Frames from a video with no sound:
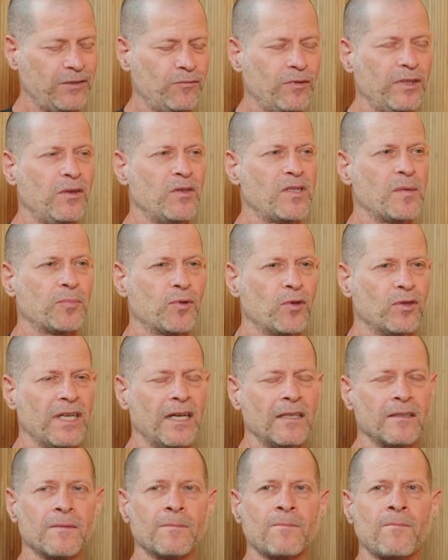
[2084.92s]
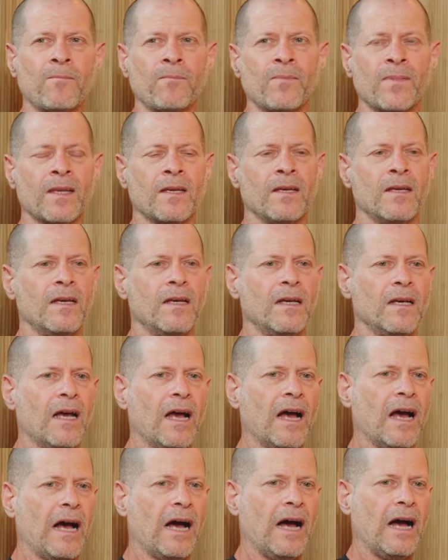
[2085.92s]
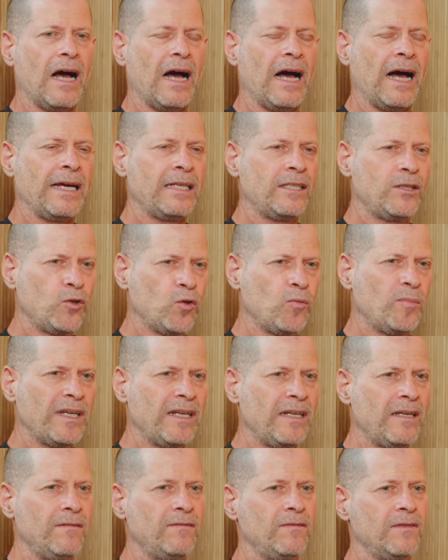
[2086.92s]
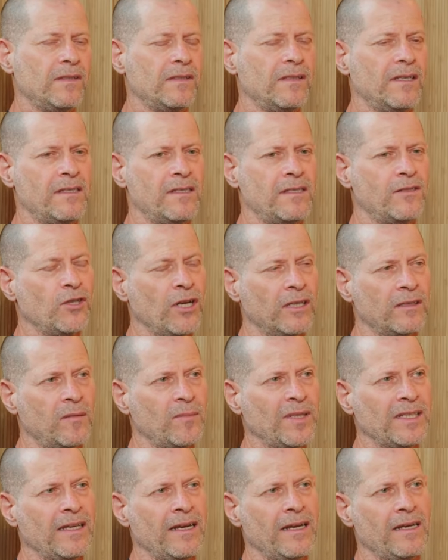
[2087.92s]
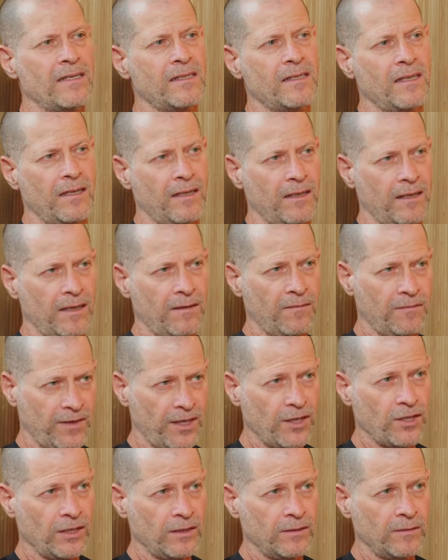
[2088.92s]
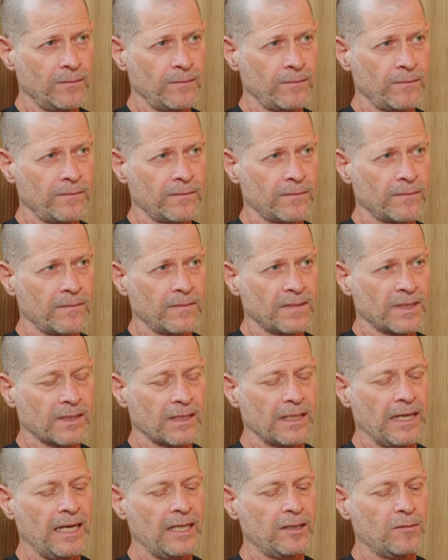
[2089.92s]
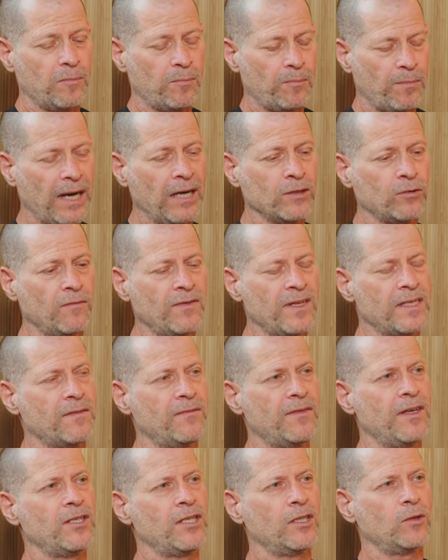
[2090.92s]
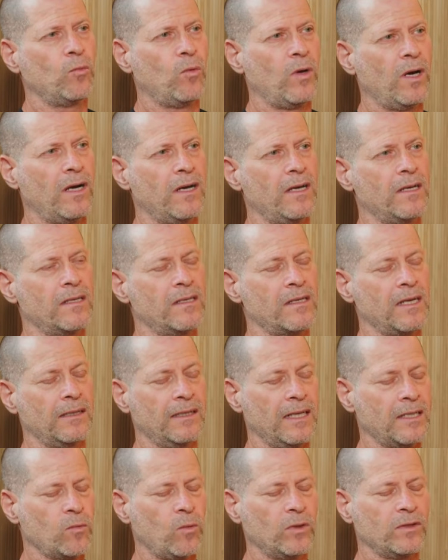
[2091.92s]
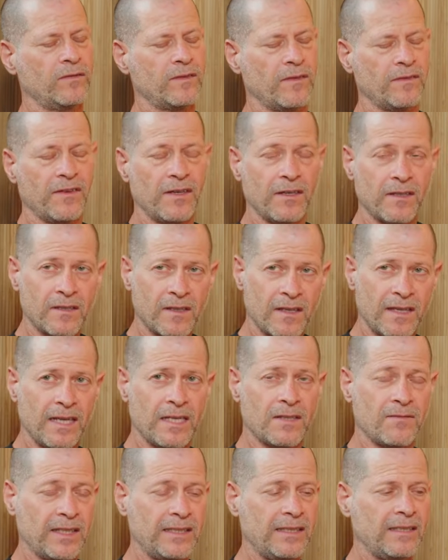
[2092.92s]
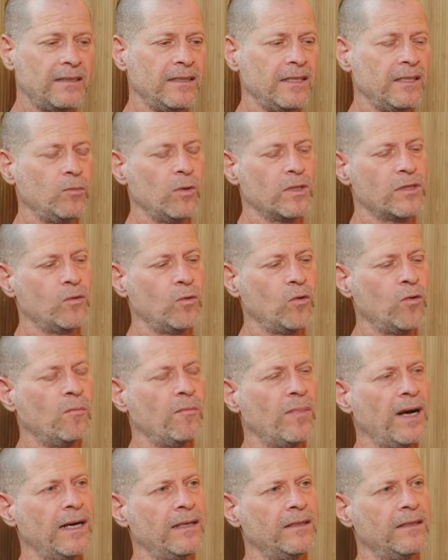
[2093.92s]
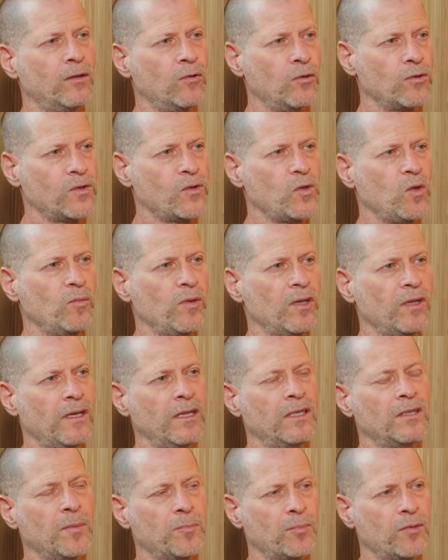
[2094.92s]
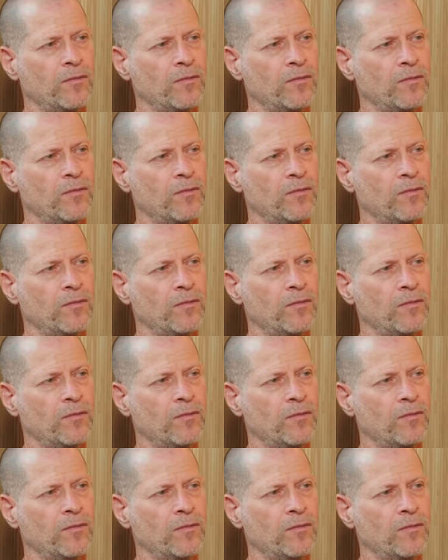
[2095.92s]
introduce a product i do believe this gentleman has a vision and part of his vision was and that's one of the first things that he did was to combine the consumer and the